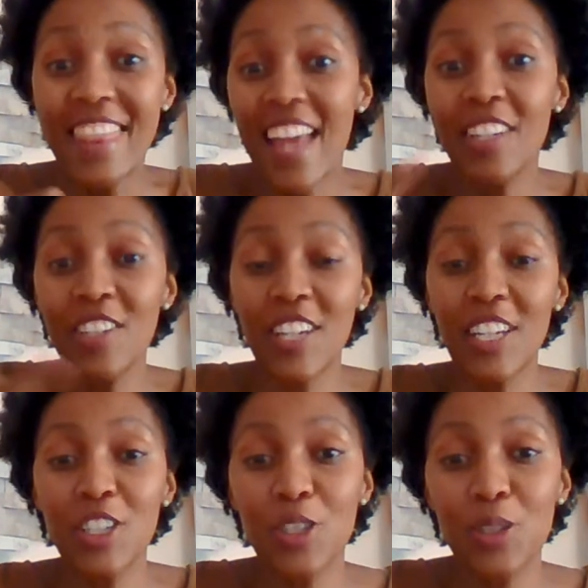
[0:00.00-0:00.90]
then you
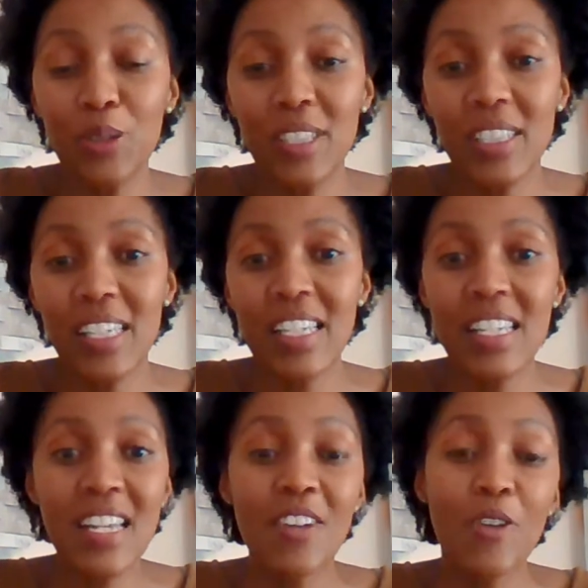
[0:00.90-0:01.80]
can use
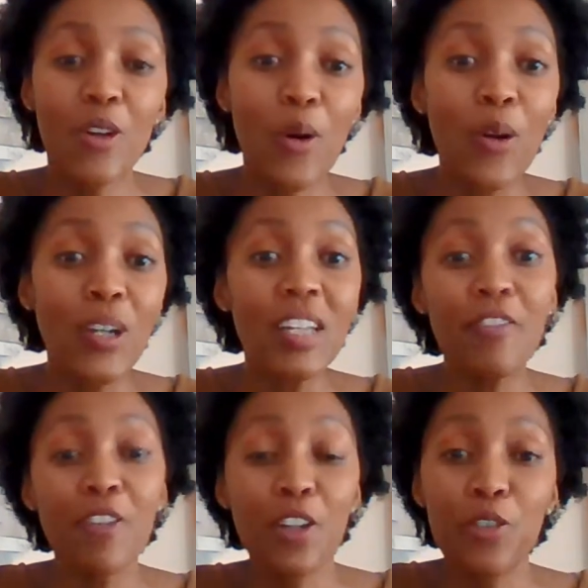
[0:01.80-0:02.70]
it not
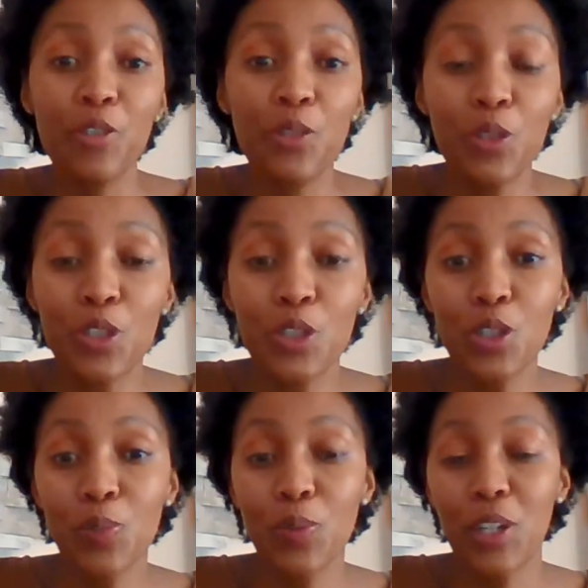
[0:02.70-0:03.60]
only for your YouTube,